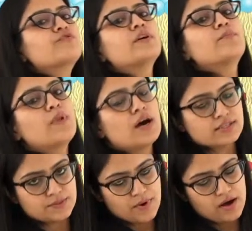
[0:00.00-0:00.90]
the
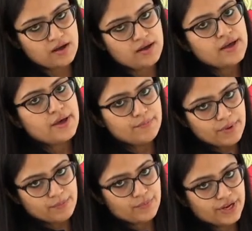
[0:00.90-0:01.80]
plasma
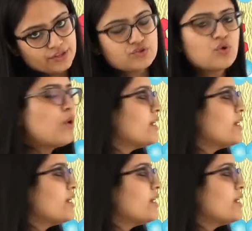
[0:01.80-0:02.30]
membrane. So, what